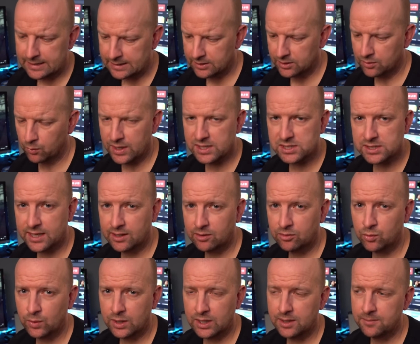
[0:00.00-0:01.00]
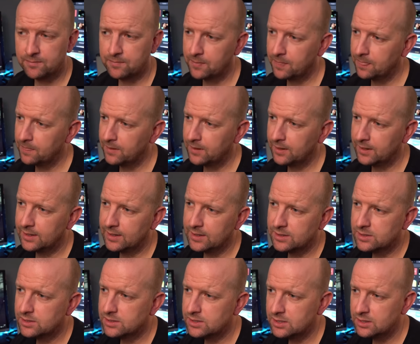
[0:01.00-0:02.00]
the West Highland Way it
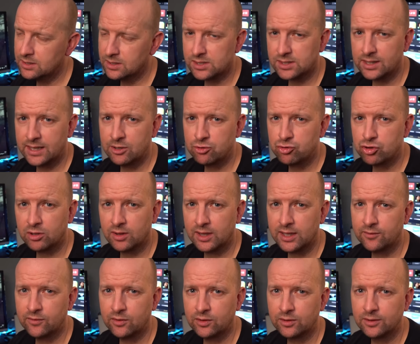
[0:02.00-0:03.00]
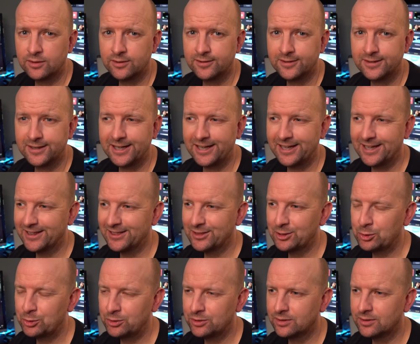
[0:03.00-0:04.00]
is seen as an entry level uh,
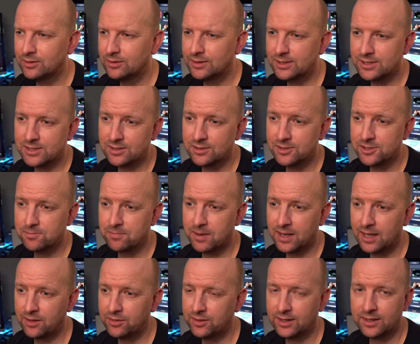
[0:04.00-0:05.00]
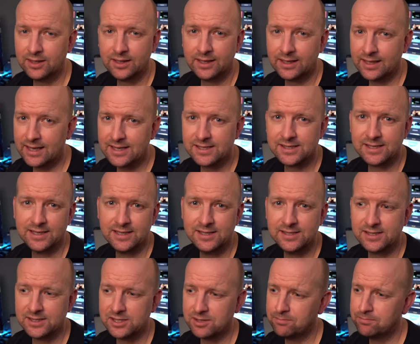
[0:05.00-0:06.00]
long distance path, and, and I guess it
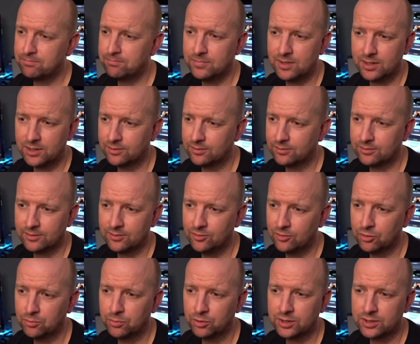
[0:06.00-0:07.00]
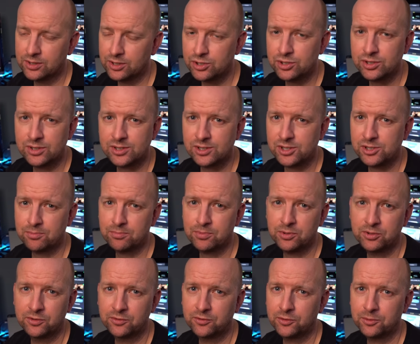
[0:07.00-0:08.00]
is. It's a you know normal conditions. It's a
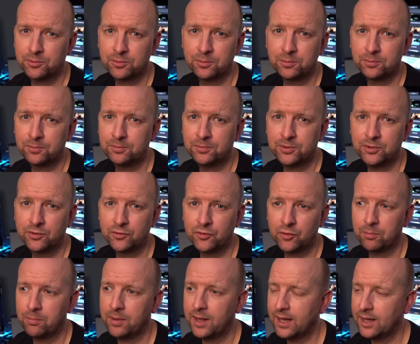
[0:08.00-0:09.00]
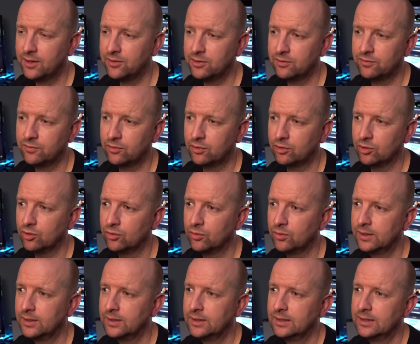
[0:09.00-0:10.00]
beautiful beautiful path to
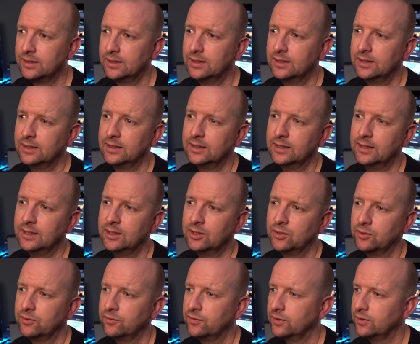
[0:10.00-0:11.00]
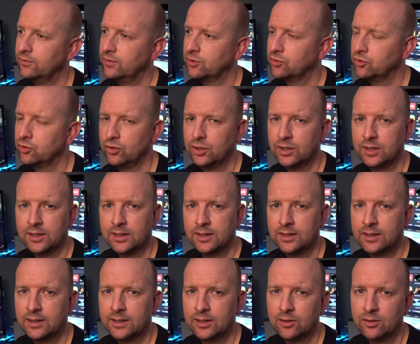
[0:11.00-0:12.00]
follow. You know if if you're doing it
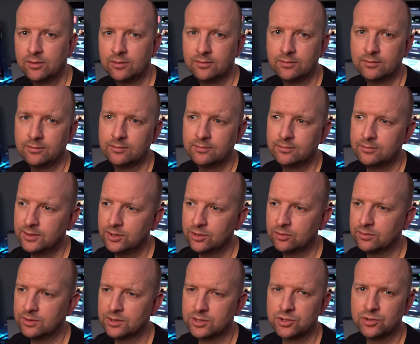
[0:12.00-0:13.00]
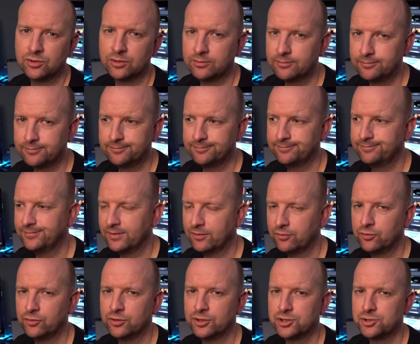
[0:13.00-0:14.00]
in you know when there's not a
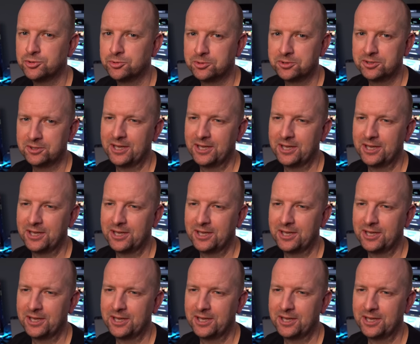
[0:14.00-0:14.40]
foot of snow to